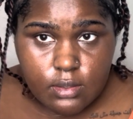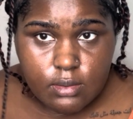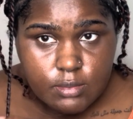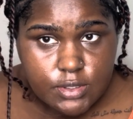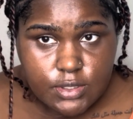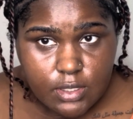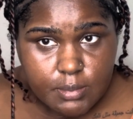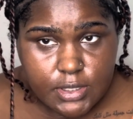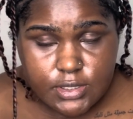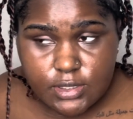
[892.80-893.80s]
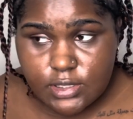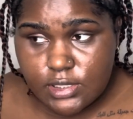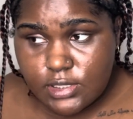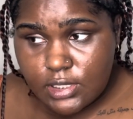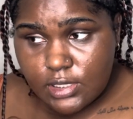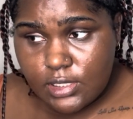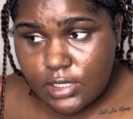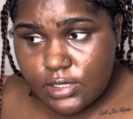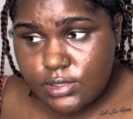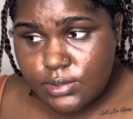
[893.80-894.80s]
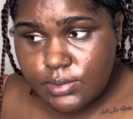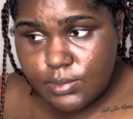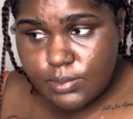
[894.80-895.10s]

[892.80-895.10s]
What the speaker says: I'm just trying to make sure that this end ain't too,